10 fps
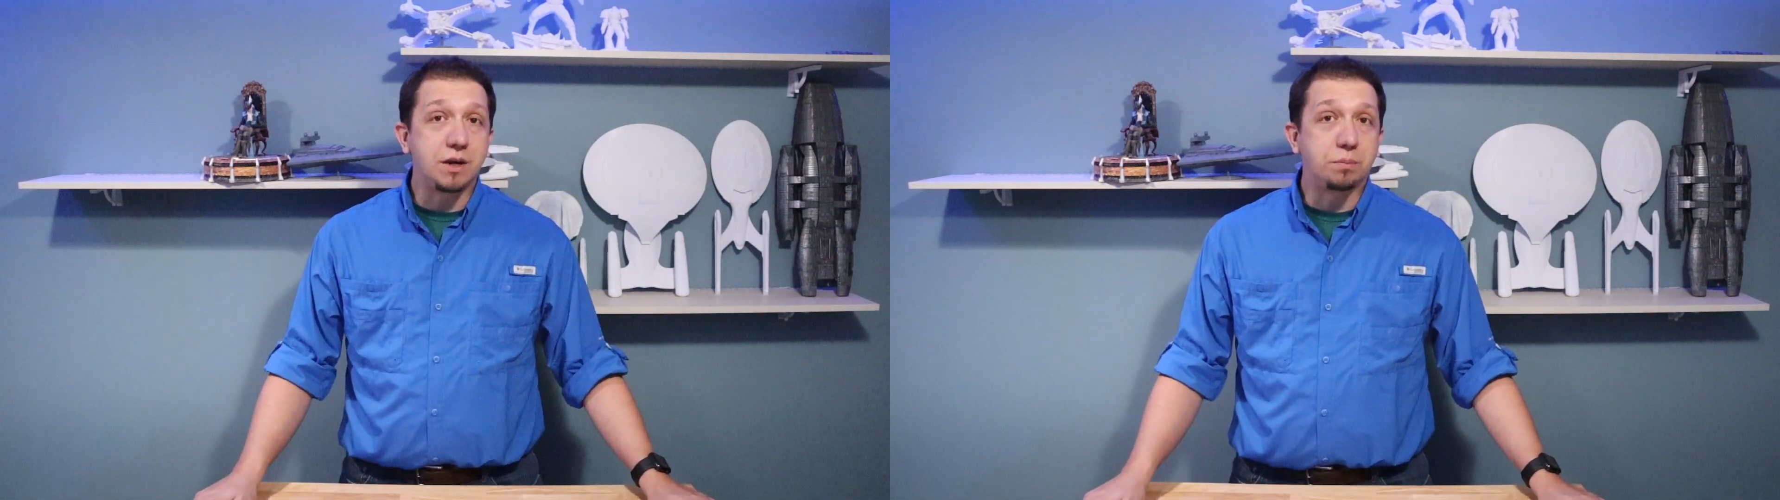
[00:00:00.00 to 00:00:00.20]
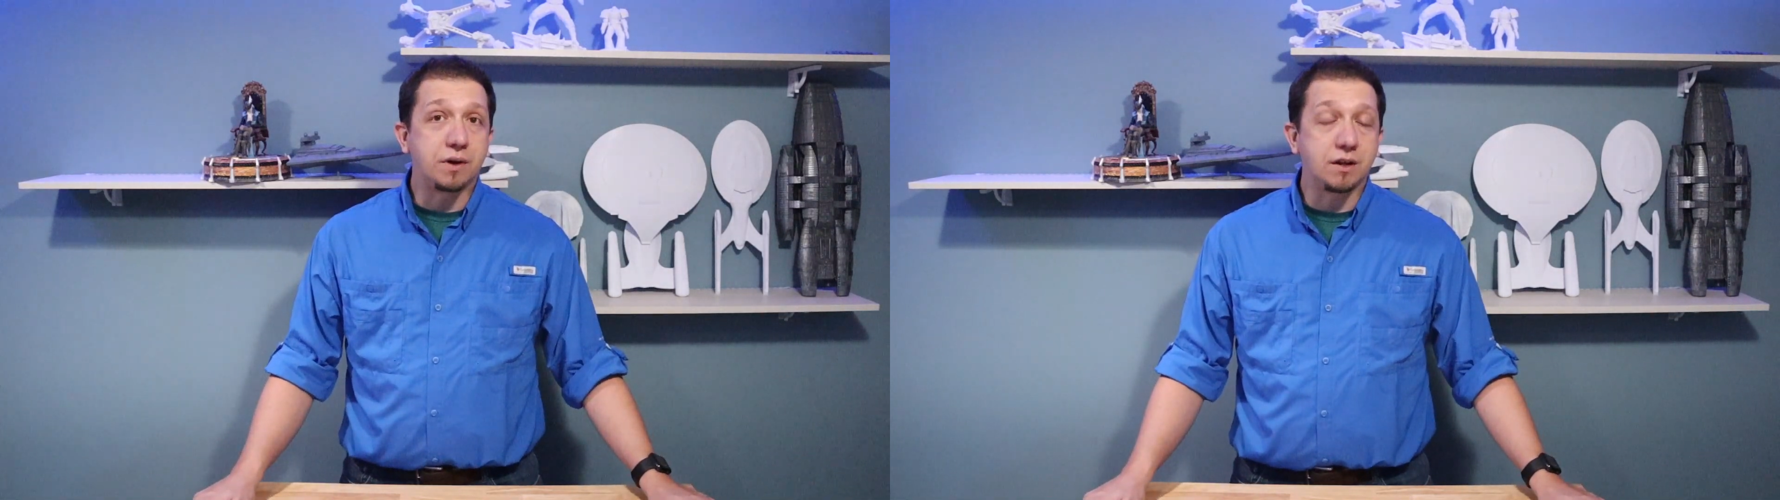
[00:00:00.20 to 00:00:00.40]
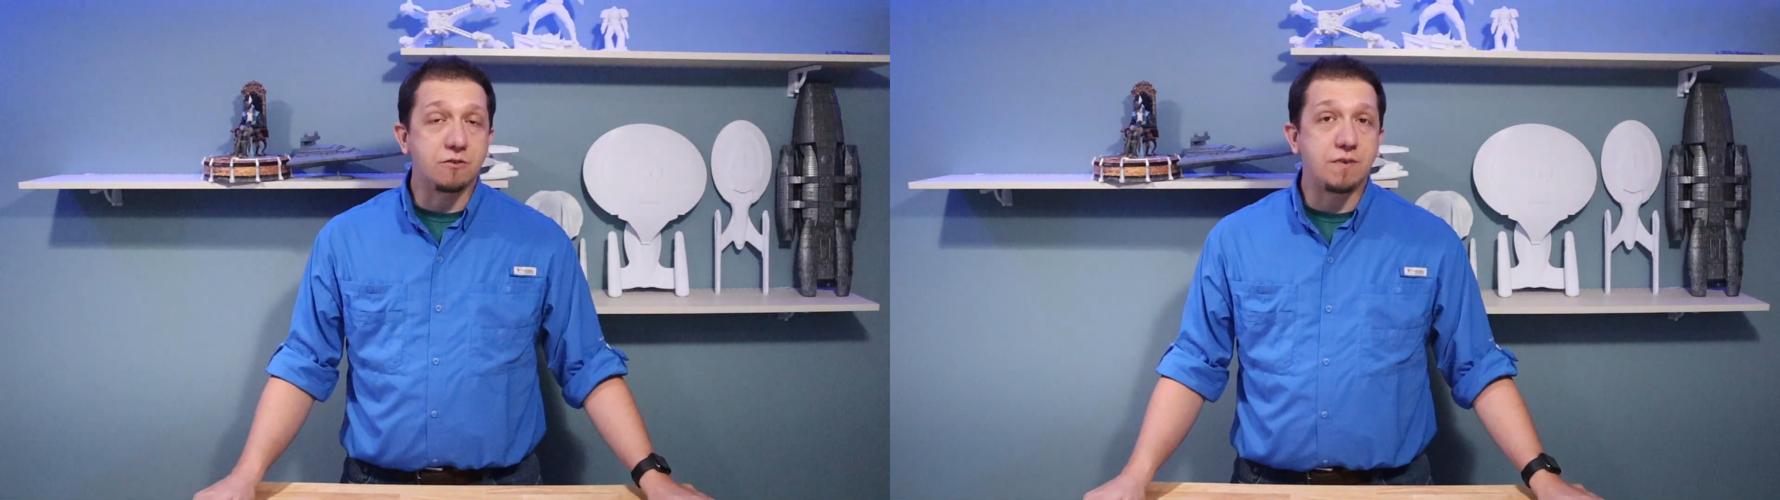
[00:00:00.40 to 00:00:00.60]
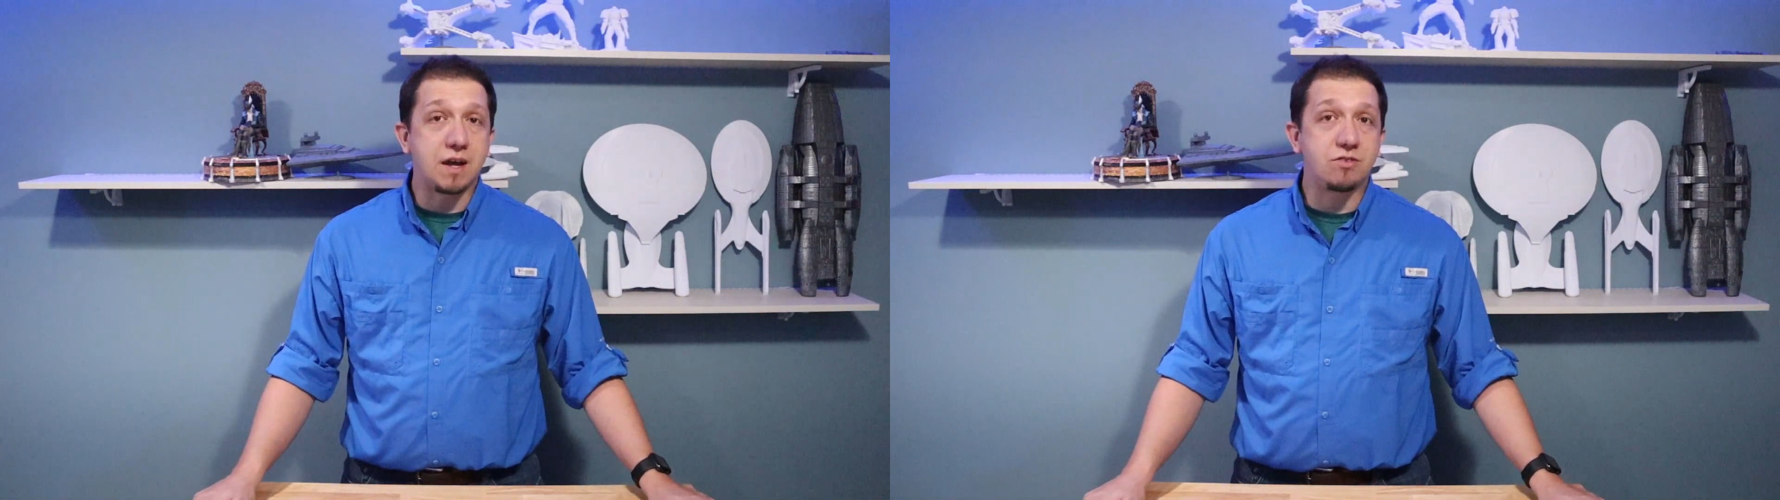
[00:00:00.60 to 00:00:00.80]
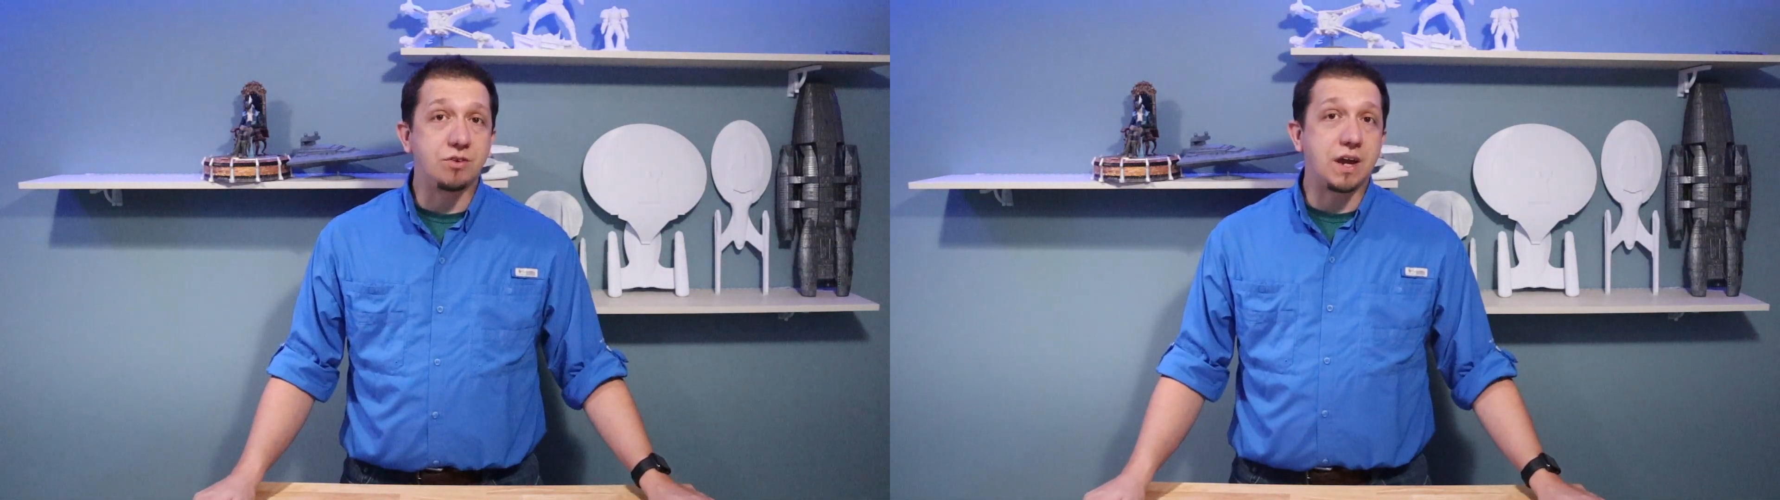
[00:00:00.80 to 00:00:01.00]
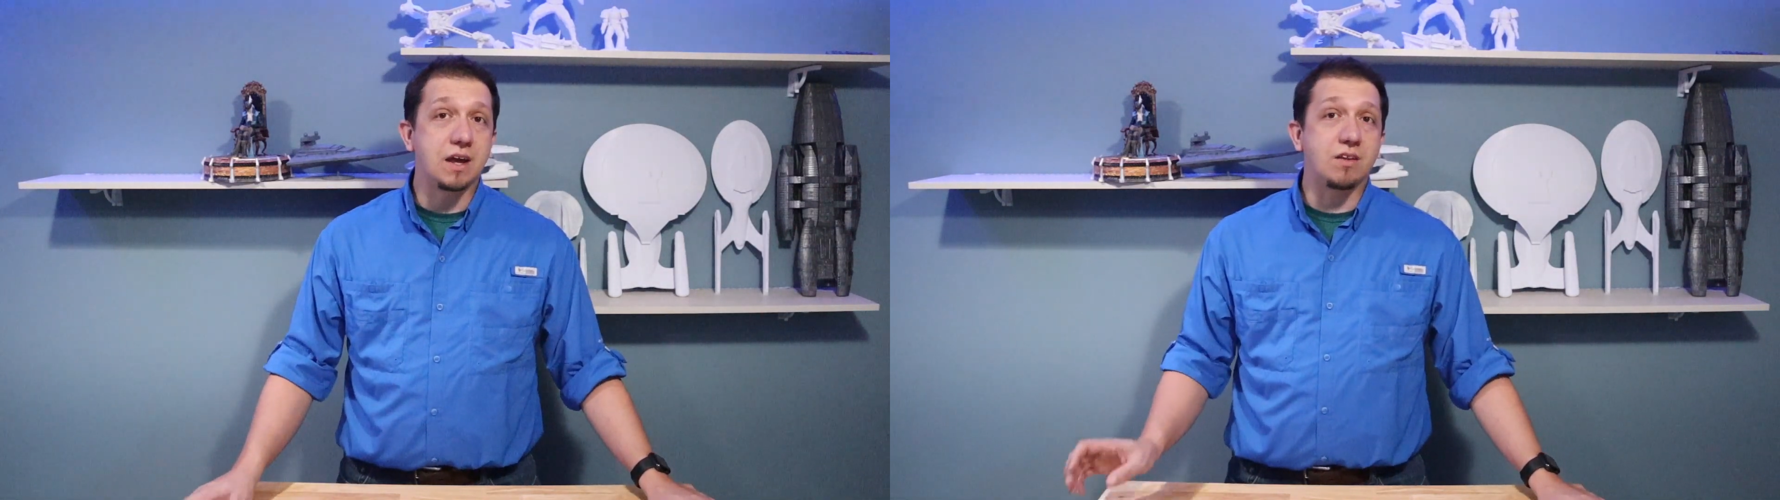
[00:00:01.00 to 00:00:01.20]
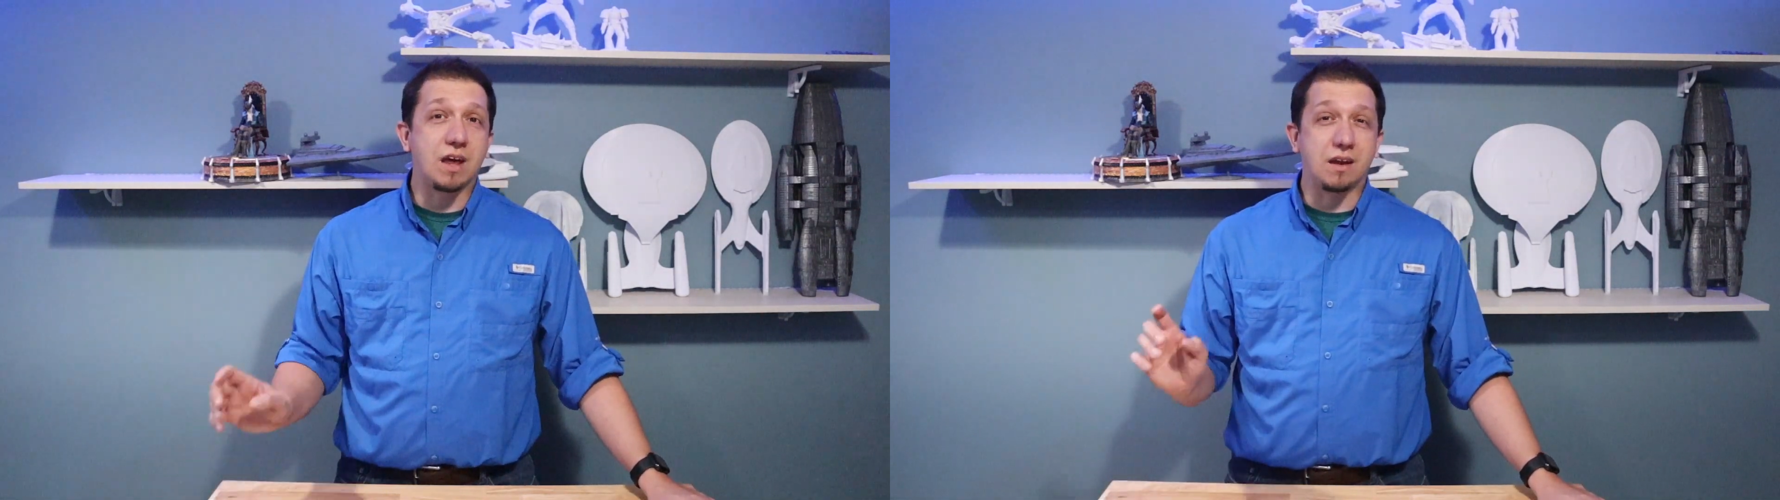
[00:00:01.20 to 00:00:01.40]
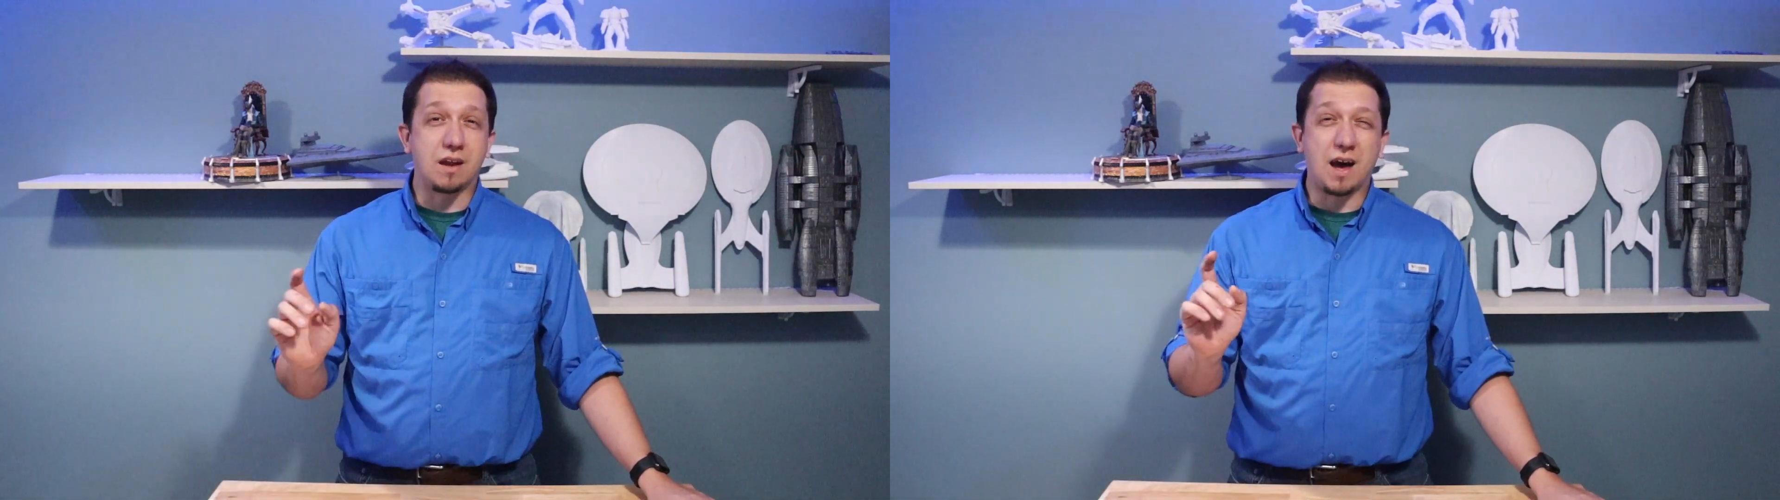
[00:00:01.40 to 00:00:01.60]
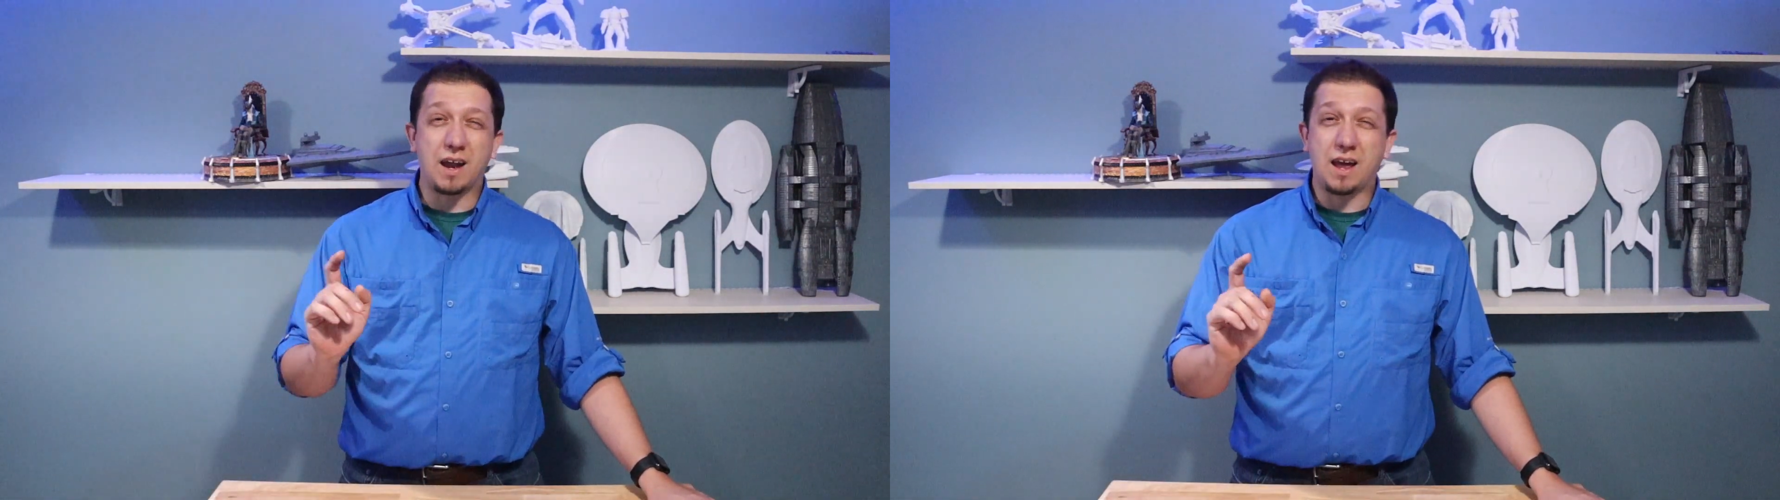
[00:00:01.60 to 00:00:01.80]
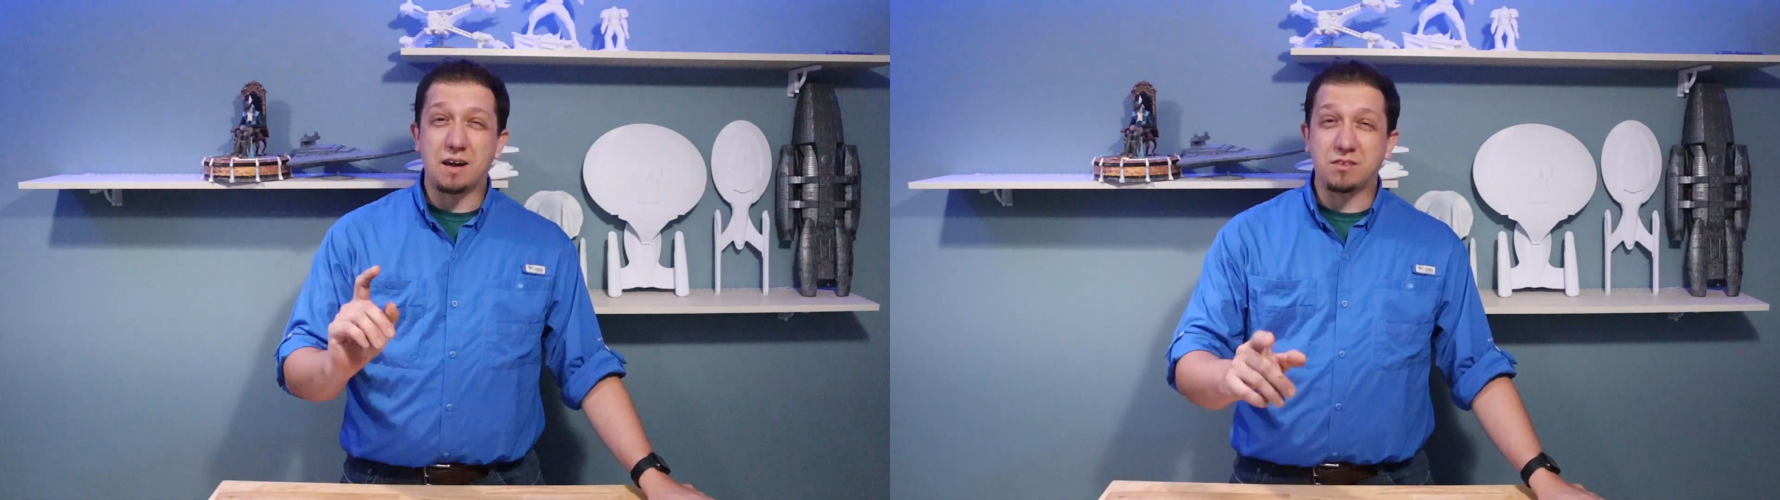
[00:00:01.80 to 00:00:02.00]
3D printing as fast as you can and
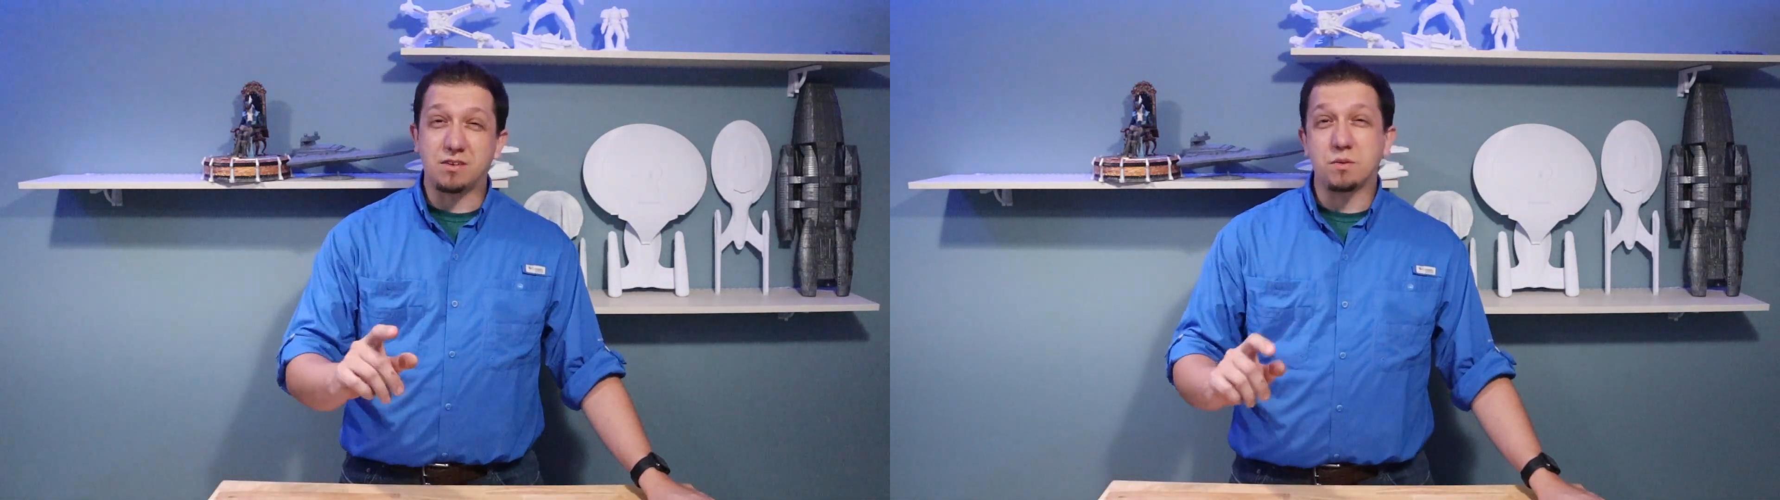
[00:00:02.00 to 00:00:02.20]
not have to